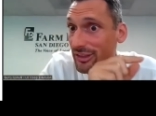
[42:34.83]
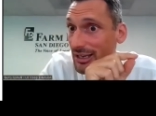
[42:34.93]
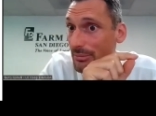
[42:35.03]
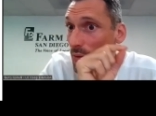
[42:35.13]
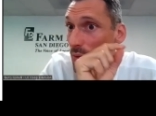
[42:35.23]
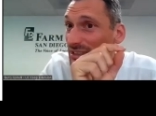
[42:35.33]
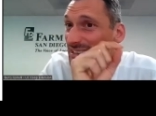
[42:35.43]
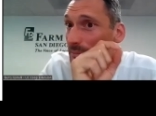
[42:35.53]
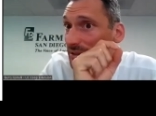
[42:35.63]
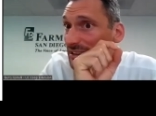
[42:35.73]
Think about
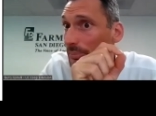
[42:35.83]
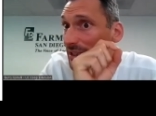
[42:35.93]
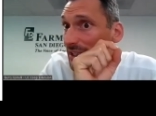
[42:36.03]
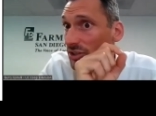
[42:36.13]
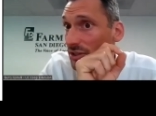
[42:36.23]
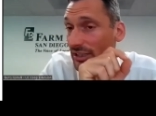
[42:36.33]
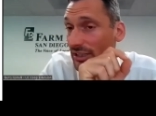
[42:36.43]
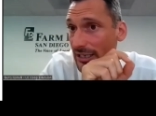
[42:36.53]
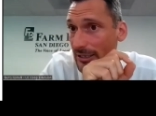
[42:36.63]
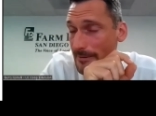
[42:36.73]
what's the precipitation
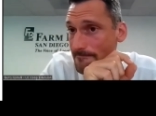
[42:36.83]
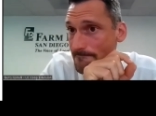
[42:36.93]
rate?